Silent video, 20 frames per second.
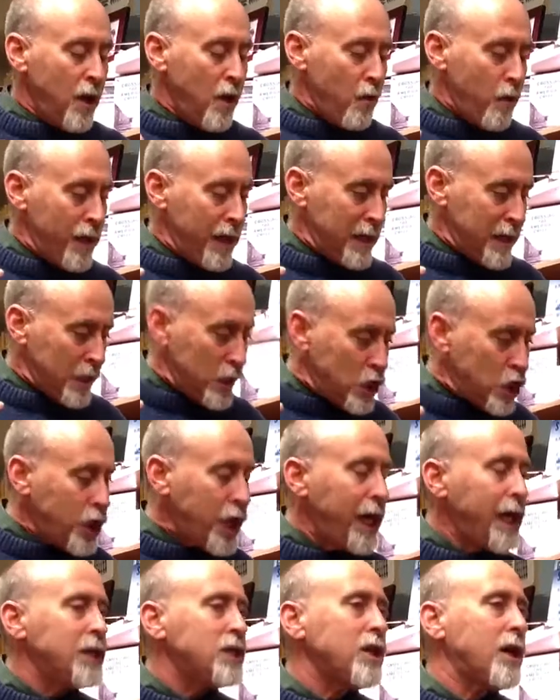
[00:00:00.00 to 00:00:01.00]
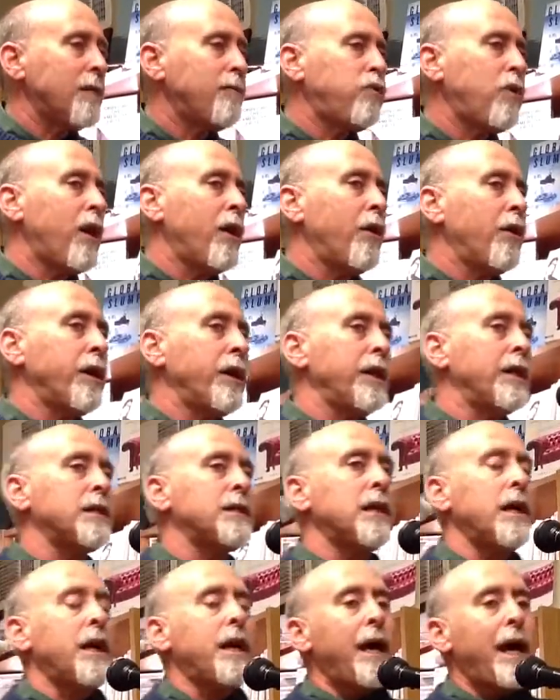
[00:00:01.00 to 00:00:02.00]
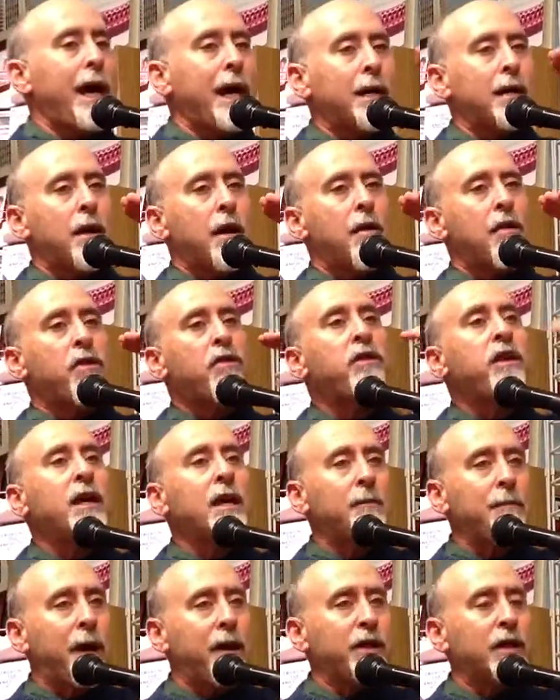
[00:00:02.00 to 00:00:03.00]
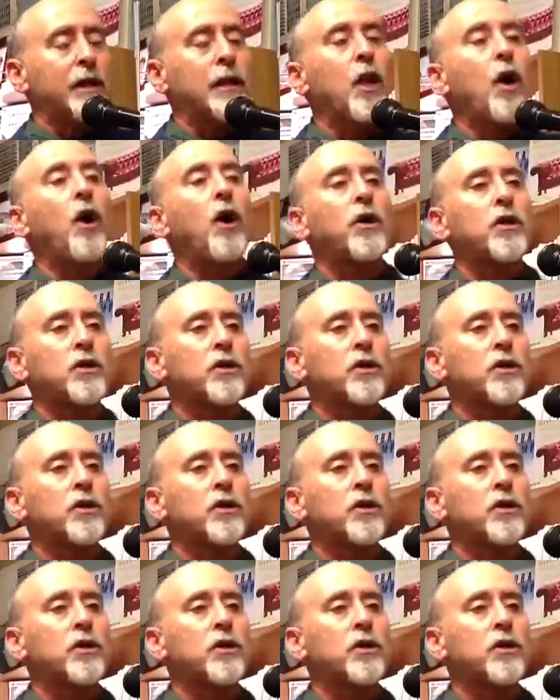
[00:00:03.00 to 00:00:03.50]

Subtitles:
we need to change our priorities and think about the long